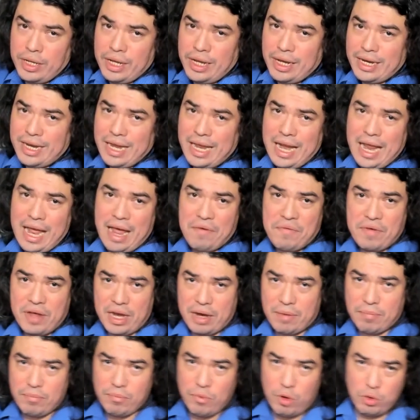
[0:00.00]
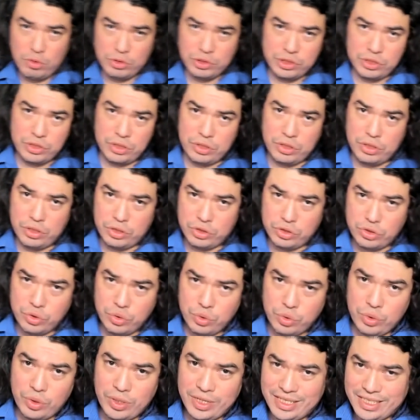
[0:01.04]
can have at most
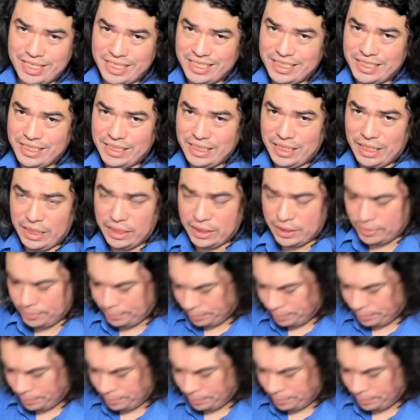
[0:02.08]
2 distinct